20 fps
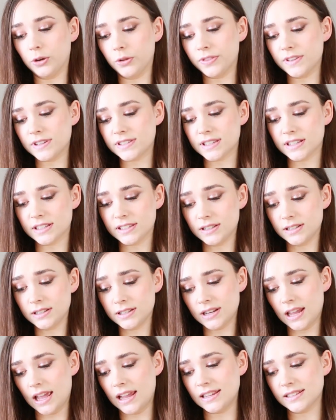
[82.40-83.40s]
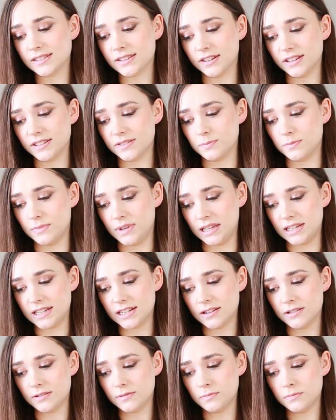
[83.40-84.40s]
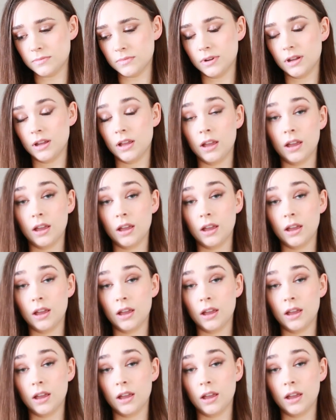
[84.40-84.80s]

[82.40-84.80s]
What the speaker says: got this in a size medium.